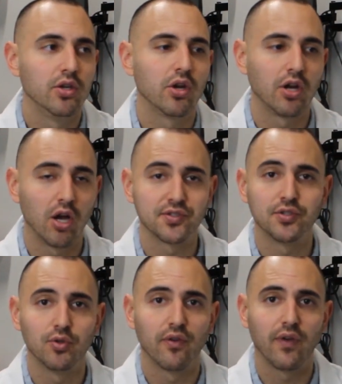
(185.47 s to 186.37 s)
you can also
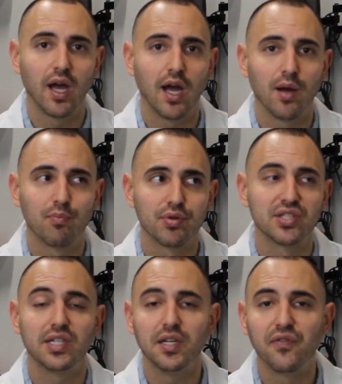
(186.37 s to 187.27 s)
do a
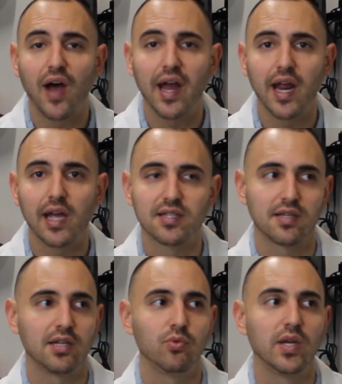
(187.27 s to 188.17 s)
proceed finance,
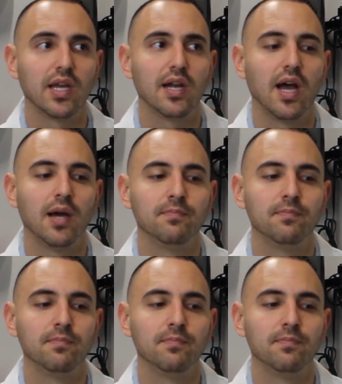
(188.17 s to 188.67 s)
and we can